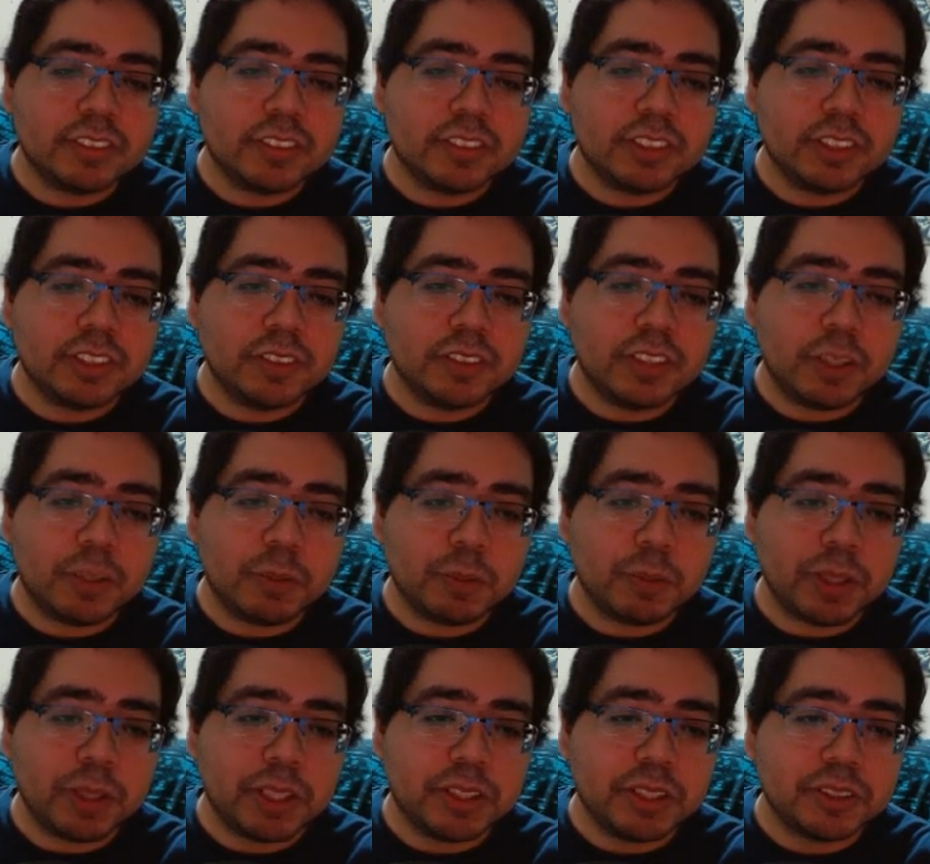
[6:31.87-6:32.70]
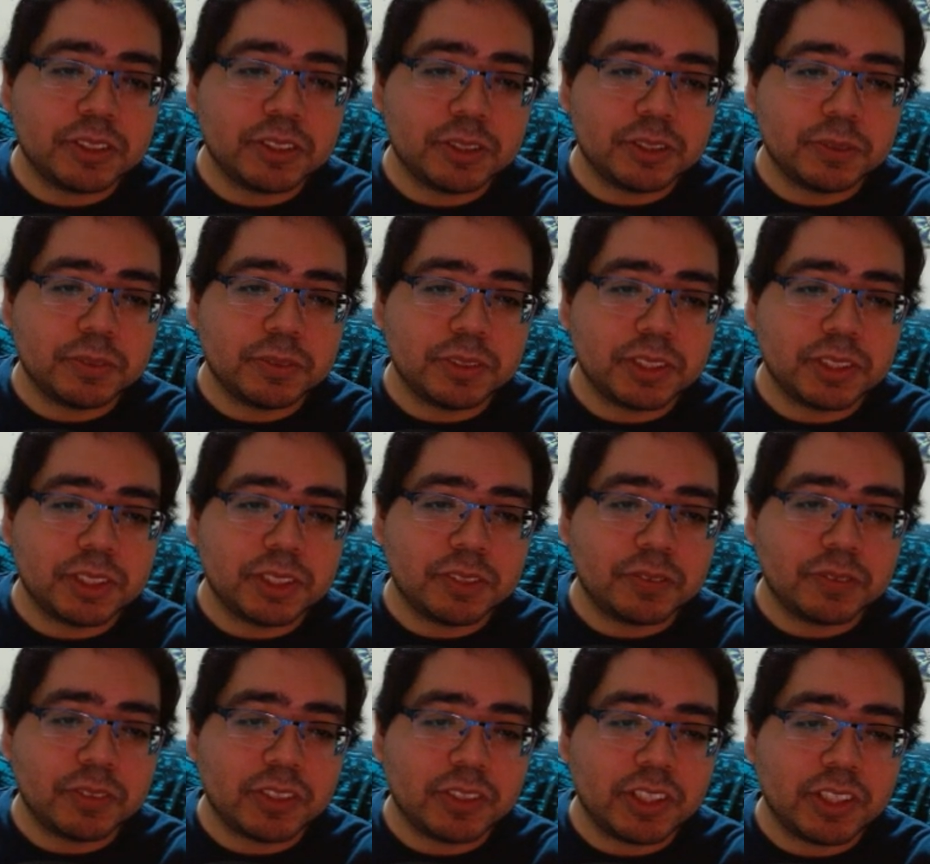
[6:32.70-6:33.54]
You know, I'll wait until we're
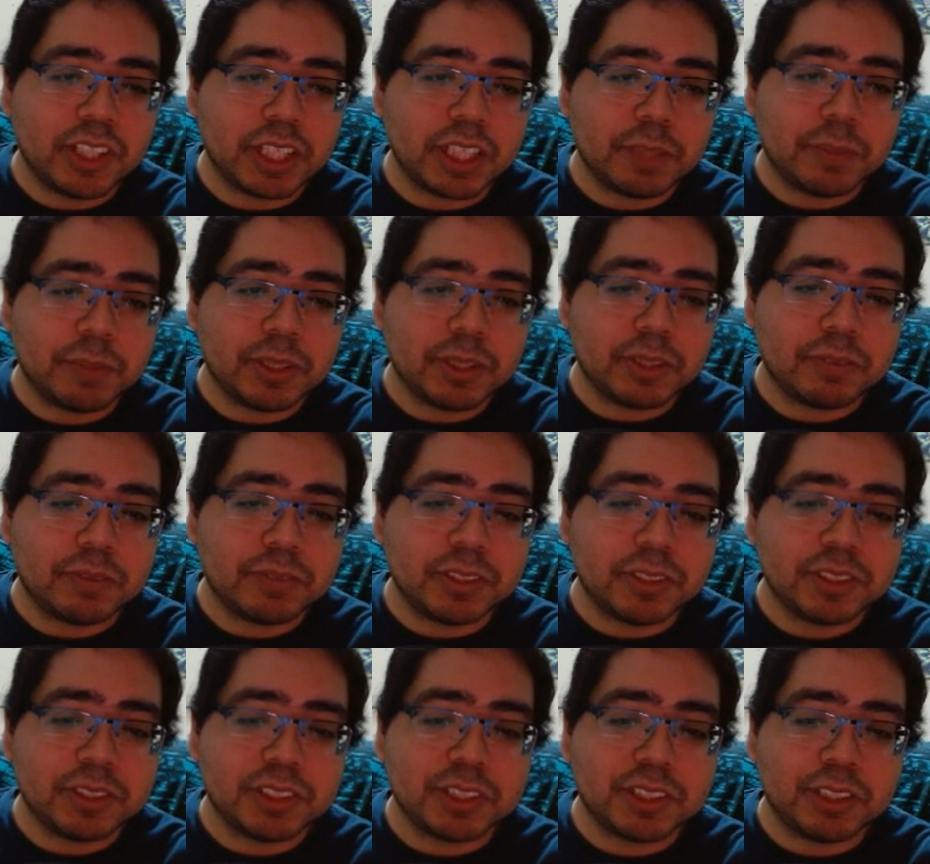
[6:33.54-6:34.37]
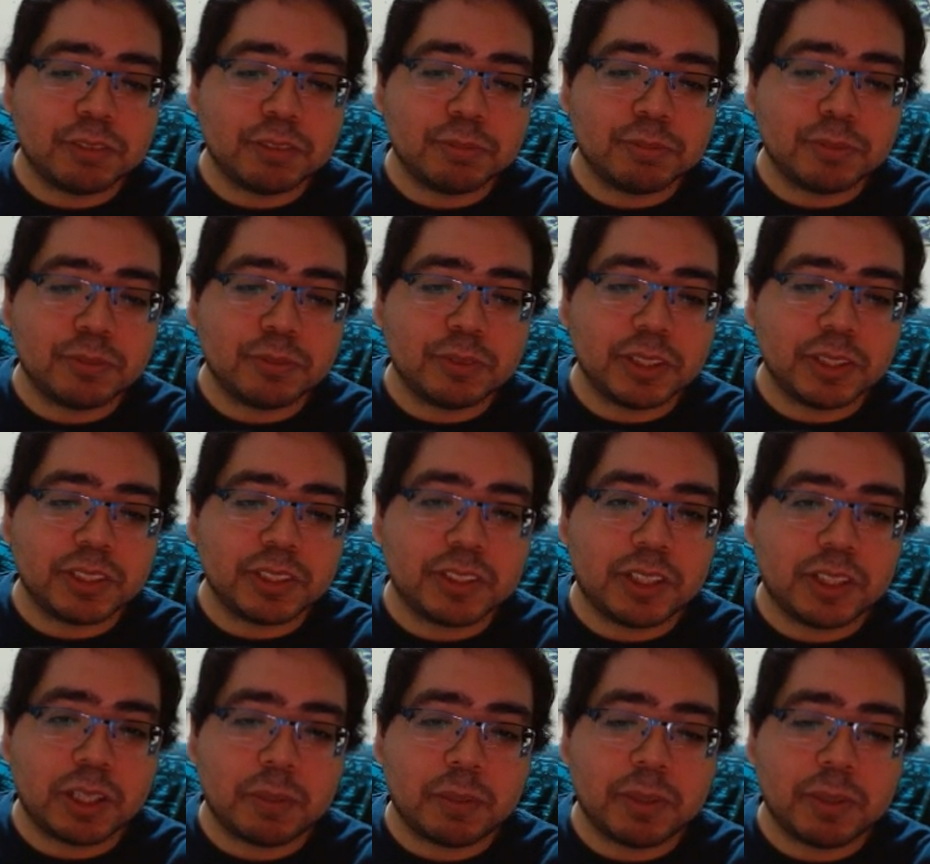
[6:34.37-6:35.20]
done with talking about the fun stuff before I
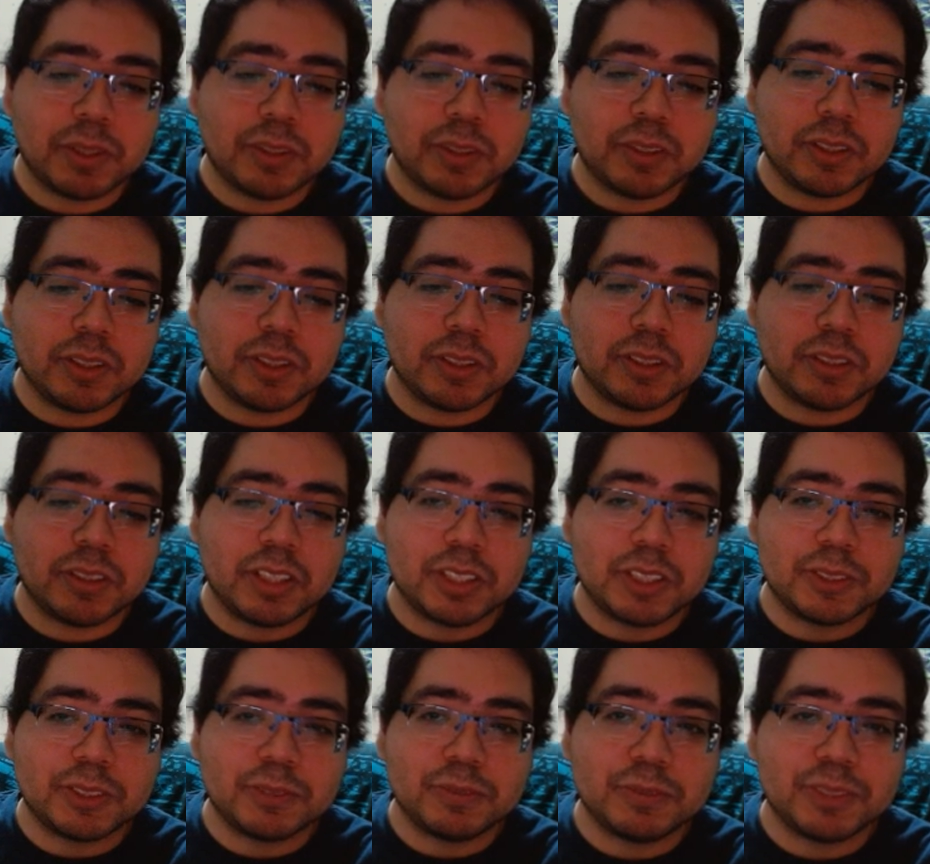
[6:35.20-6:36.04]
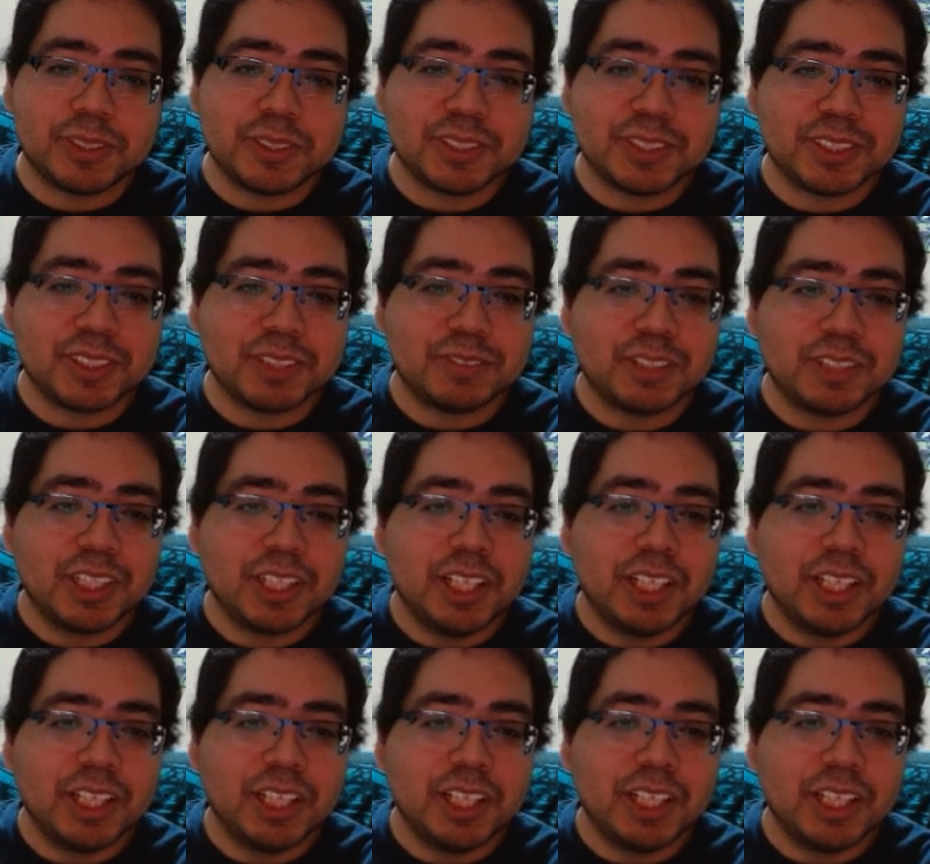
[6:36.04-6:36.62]
talk about the not so fun stuff.